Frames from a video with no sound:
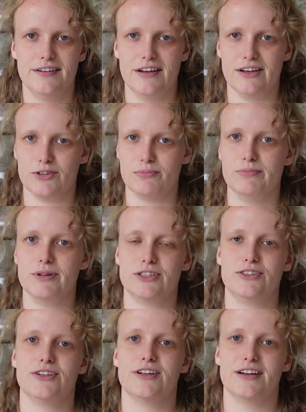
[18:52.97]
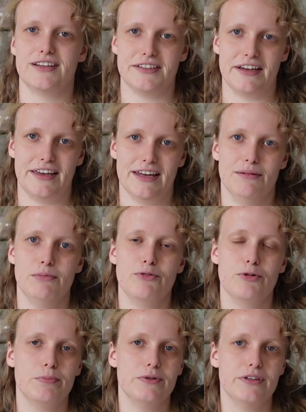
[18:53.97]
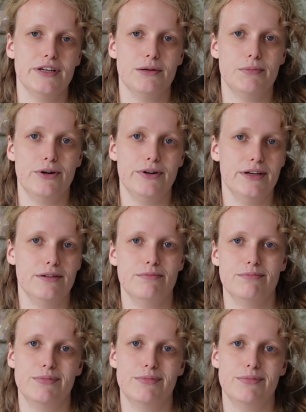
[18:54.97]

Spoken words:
as much done as I can before putting in the boning,